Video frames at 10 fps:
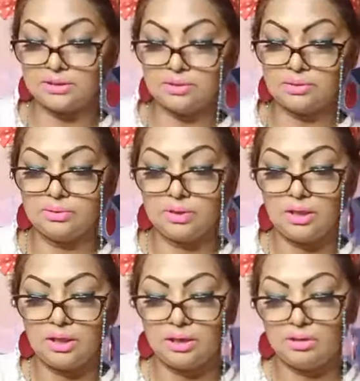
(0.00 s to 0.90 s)
So
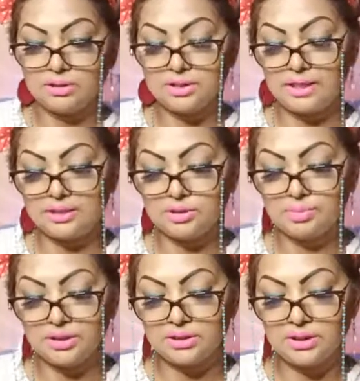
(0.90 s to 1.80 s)
looks like this
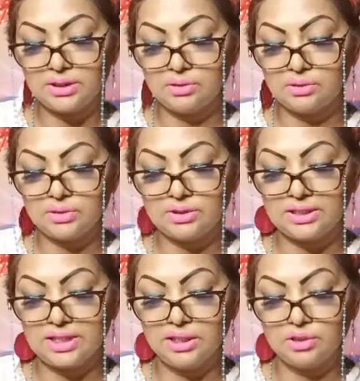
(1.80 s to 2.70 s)
person is also
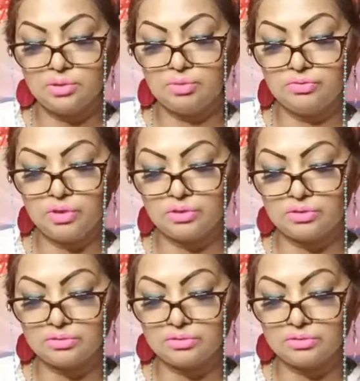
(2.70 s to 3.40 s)
deciding to move on.